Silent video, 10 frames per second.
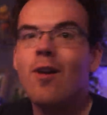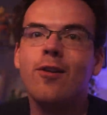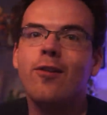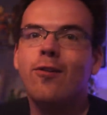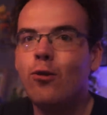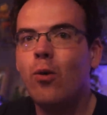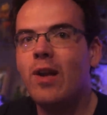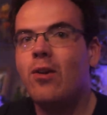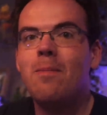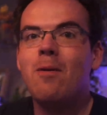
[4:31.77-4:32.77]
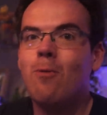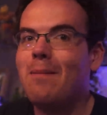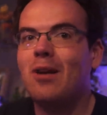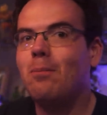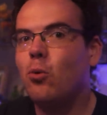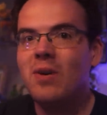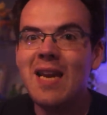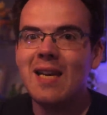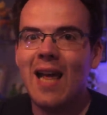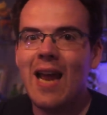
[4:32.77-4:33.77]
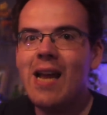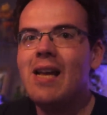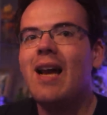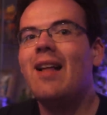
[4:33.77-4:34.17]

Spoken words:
Trunks' story could have been wrapped up more neatly,